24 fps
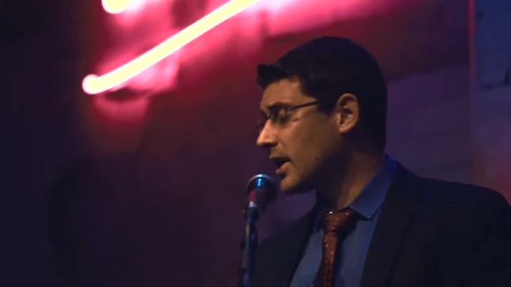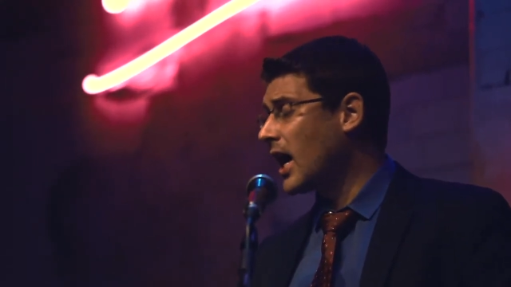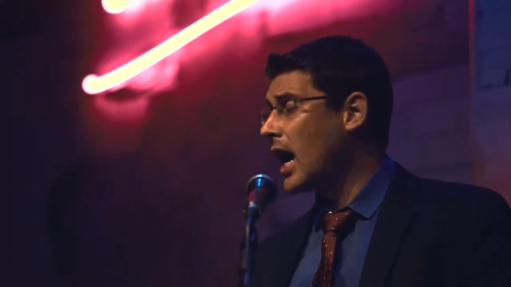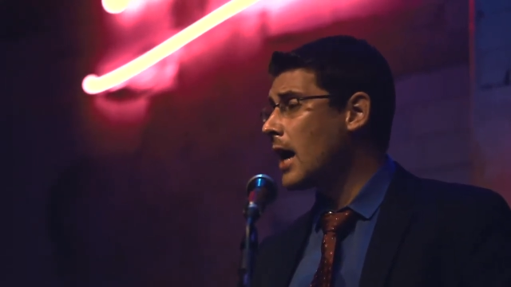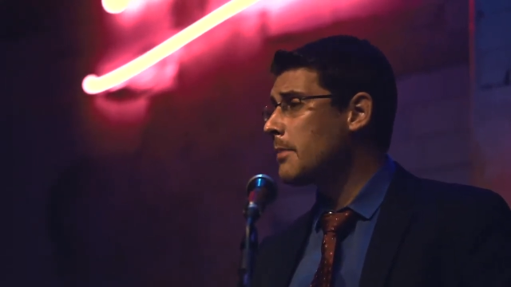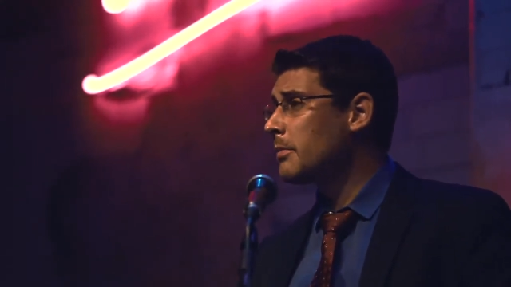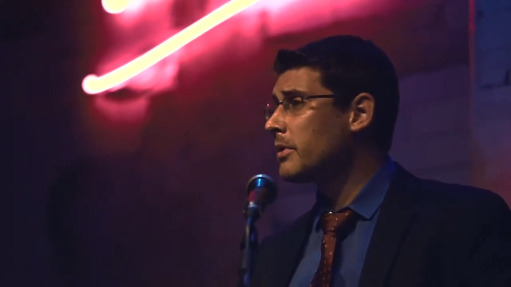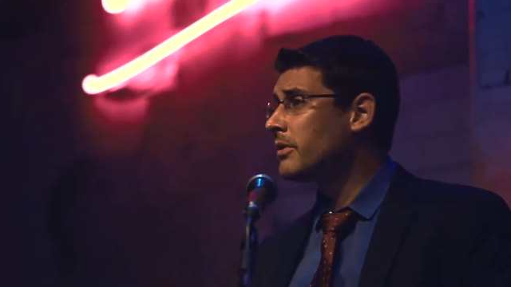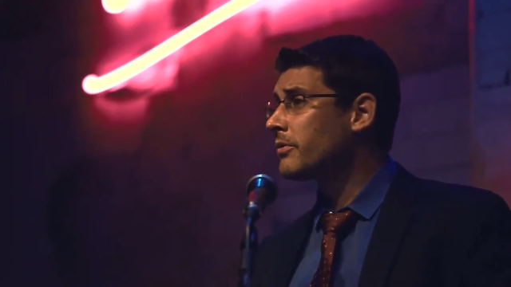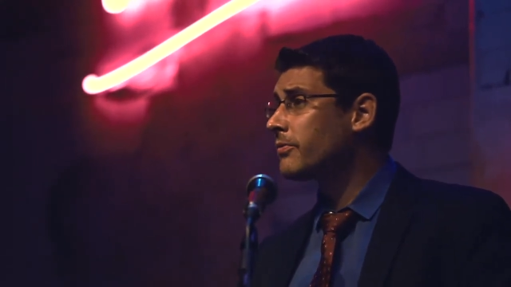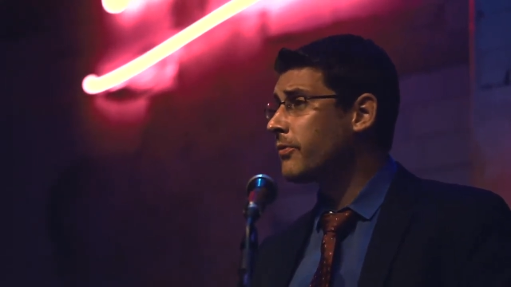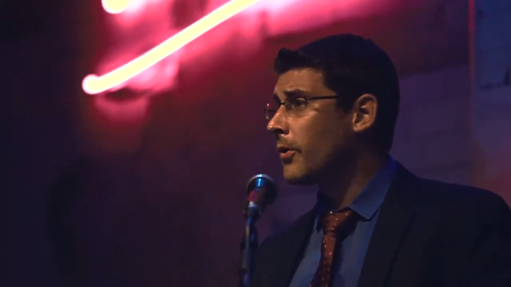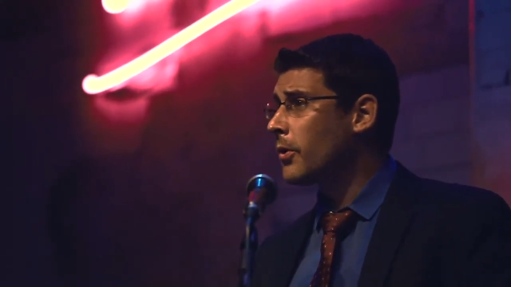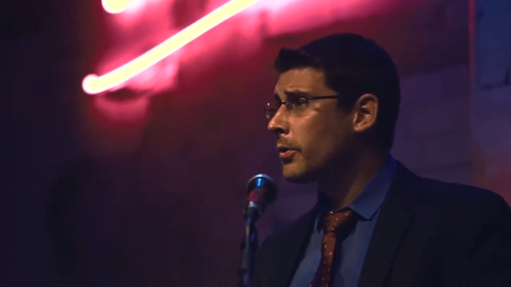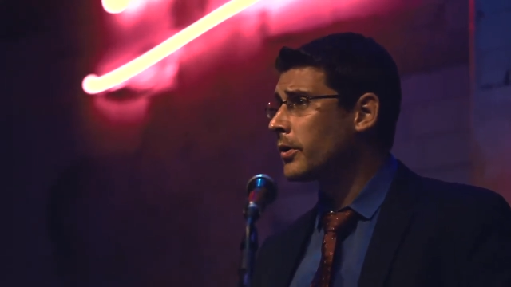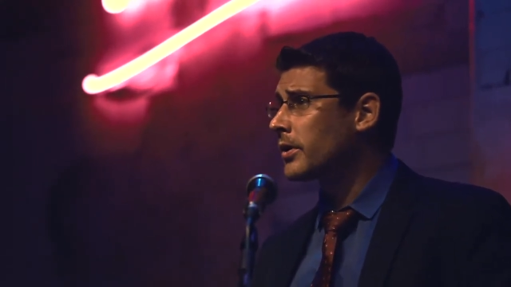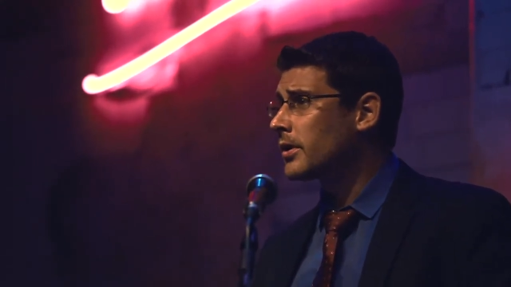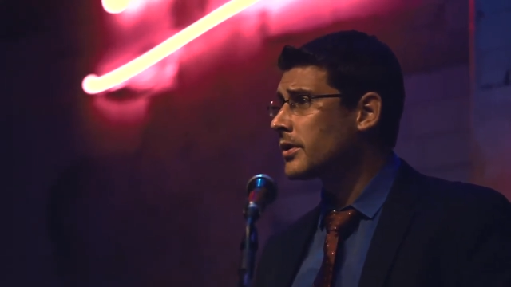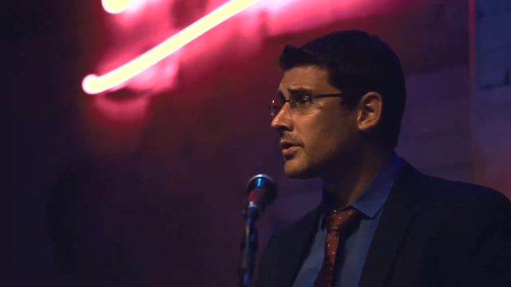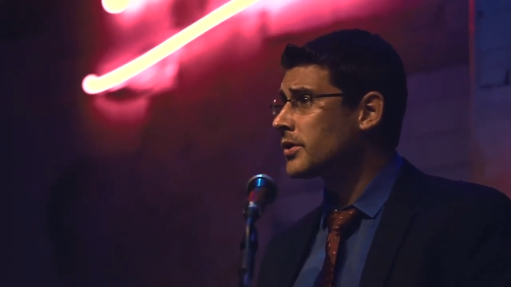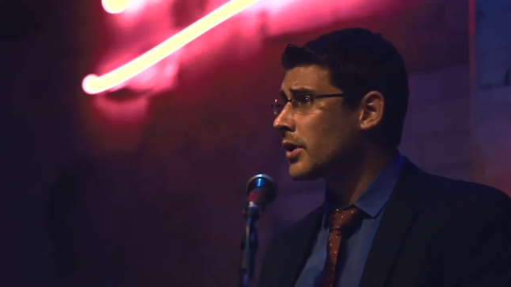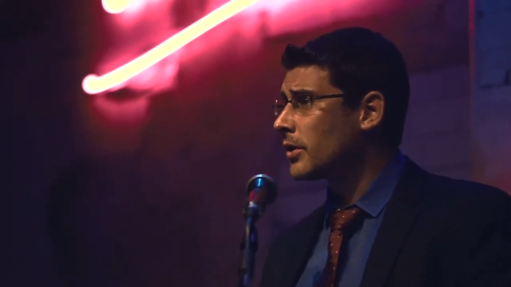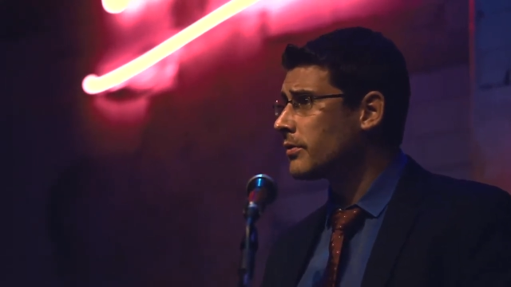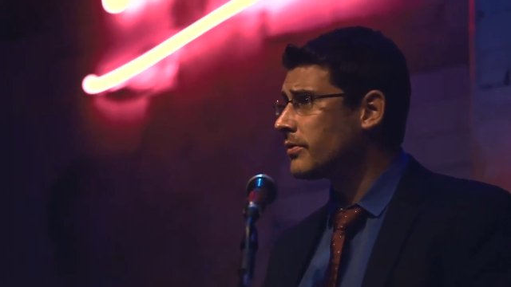time and
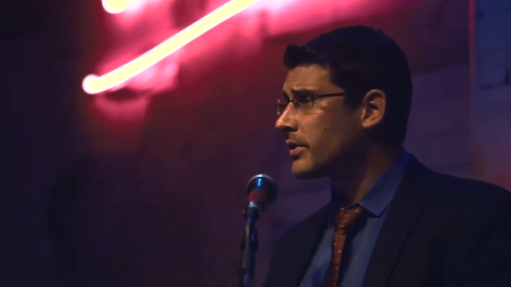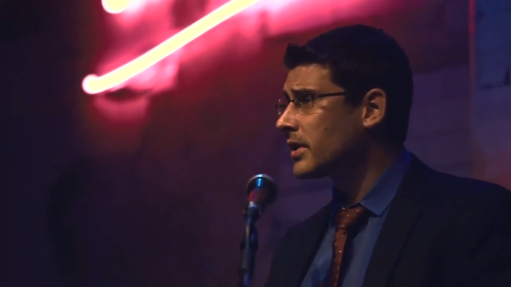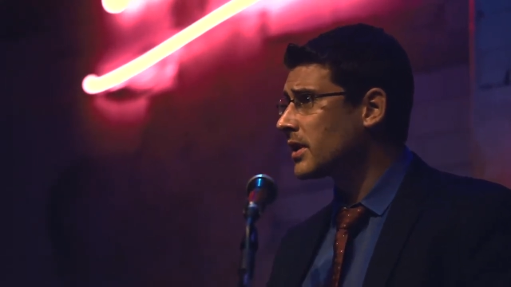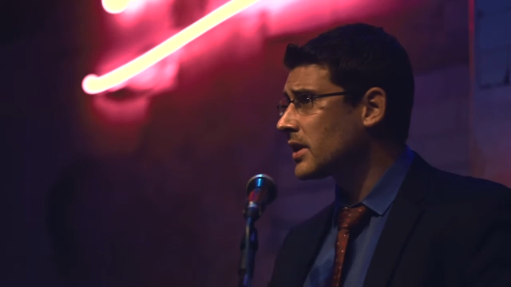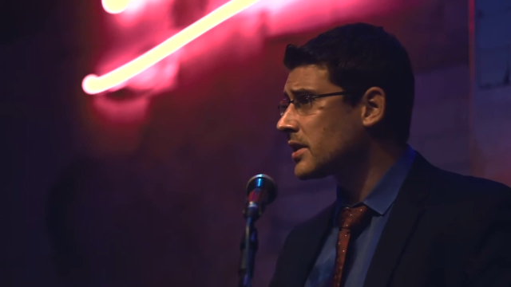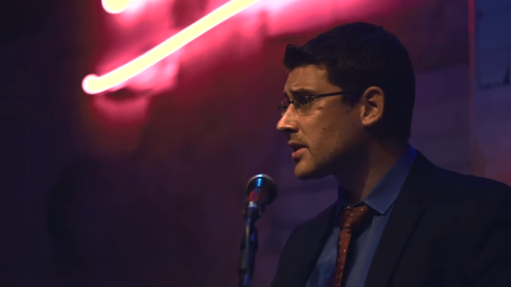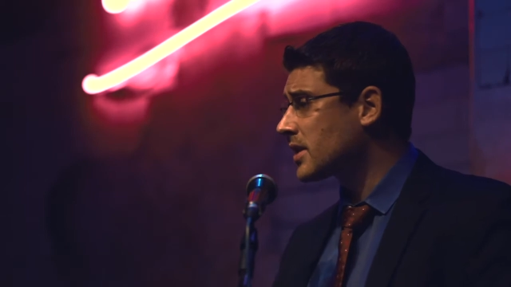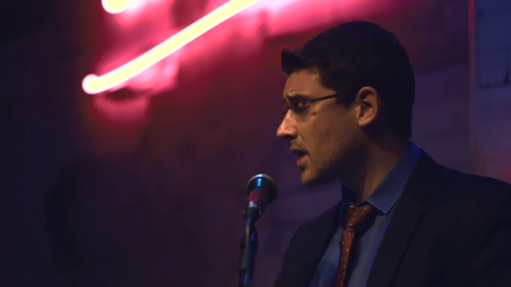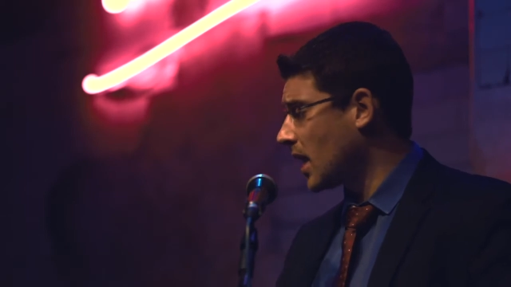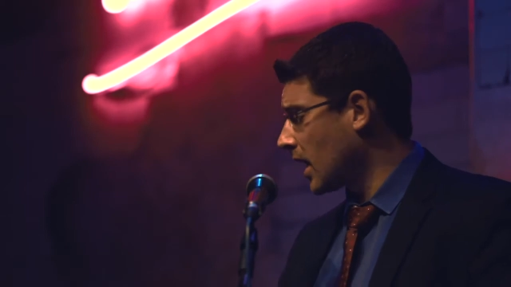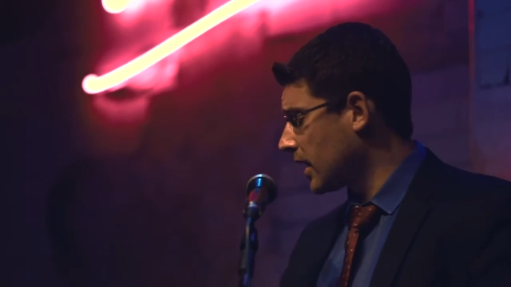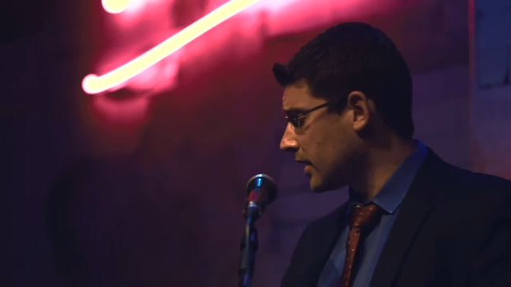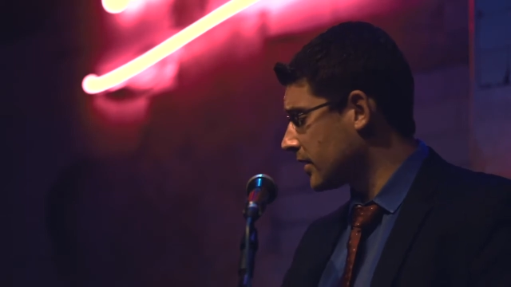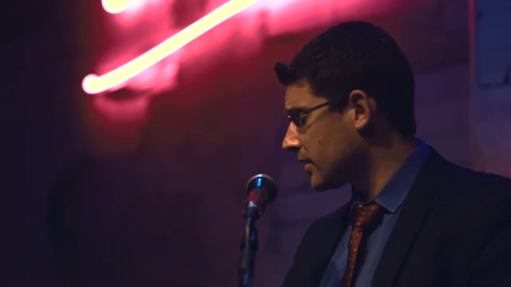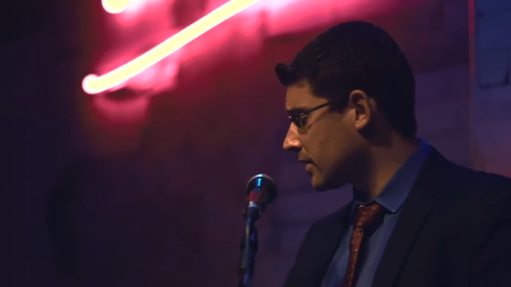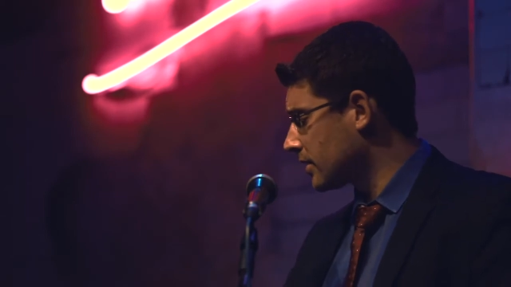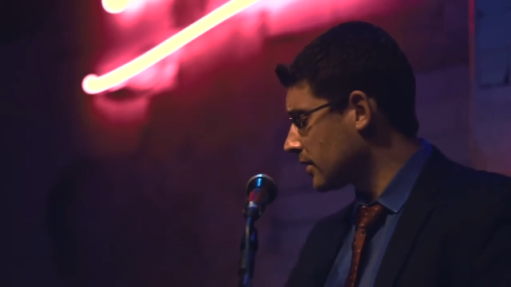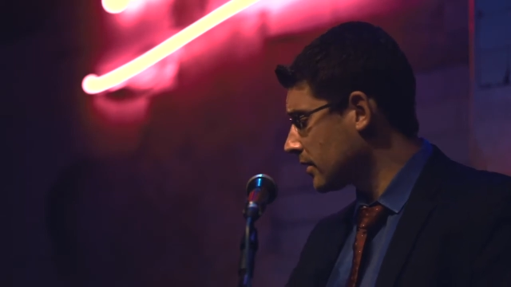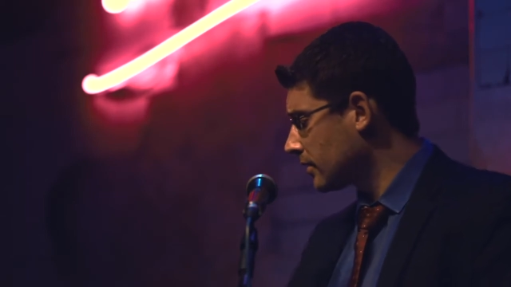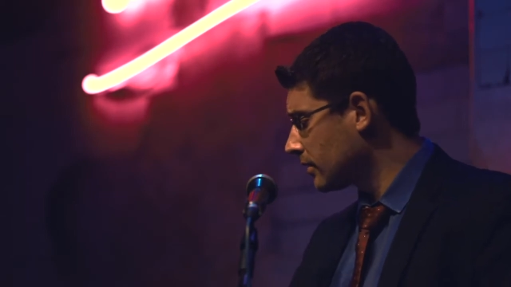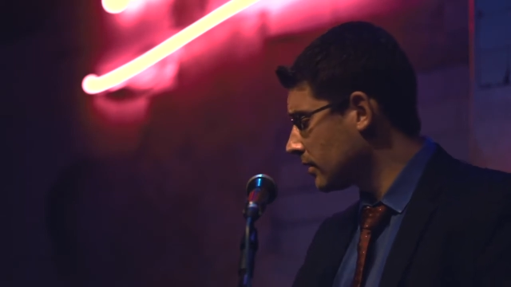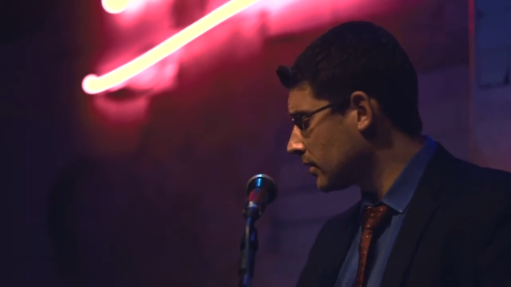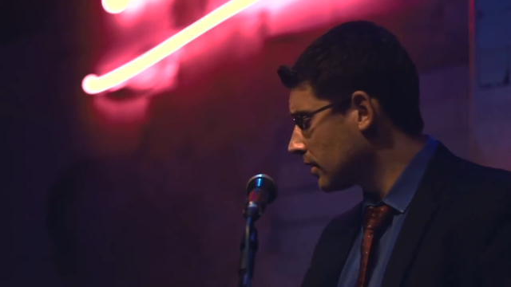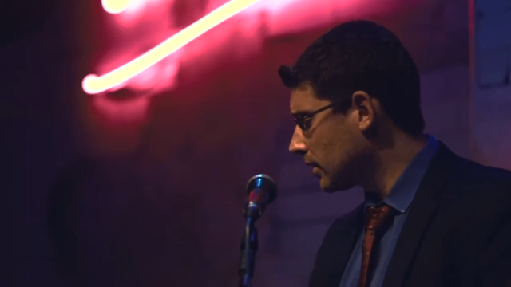focus over this
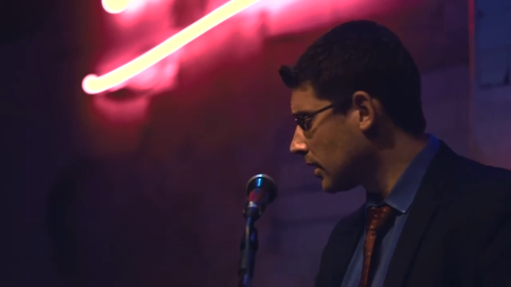case.